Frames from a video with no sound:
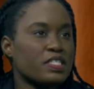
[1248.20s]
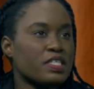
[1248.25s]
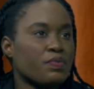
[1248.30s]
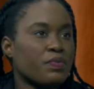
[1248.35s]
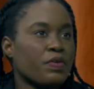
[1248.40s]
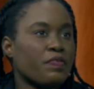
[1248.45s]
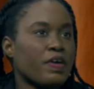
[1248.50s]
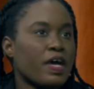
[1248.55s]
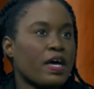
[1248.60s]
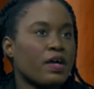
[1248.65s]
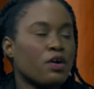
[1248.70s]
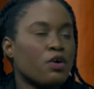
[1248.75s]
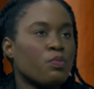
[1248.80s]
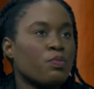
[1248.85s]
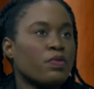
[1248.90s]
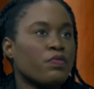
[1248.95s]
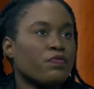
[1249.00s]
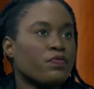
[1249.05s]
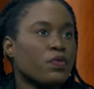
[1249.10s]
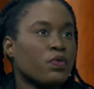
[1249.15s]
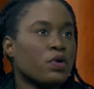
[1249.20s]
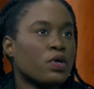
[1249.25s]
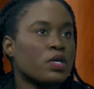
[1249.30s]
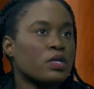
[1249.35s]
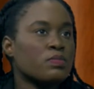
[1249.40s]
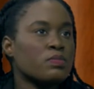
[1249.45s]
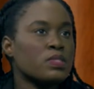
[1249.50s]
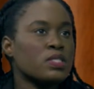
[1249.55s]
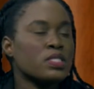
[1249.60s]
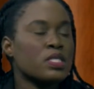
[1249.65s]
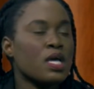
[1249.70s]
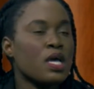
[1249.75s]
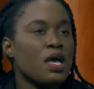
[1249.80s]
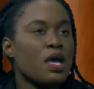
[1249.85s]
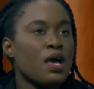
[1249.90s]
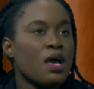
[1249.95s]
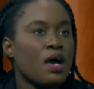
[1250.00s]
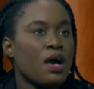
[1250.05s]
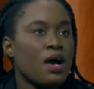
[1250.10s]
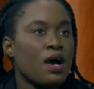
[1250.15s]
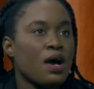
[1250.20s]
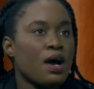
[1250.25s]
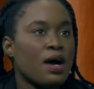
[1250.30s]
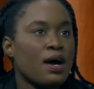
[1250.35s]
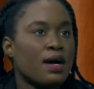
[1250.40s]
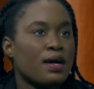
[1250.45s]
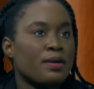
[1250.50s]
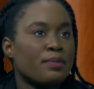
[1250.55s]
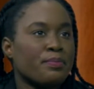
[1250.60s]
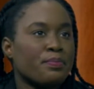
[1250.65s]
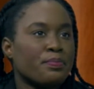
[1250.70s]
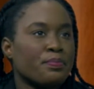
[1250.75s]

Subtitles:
and we've had open forums. I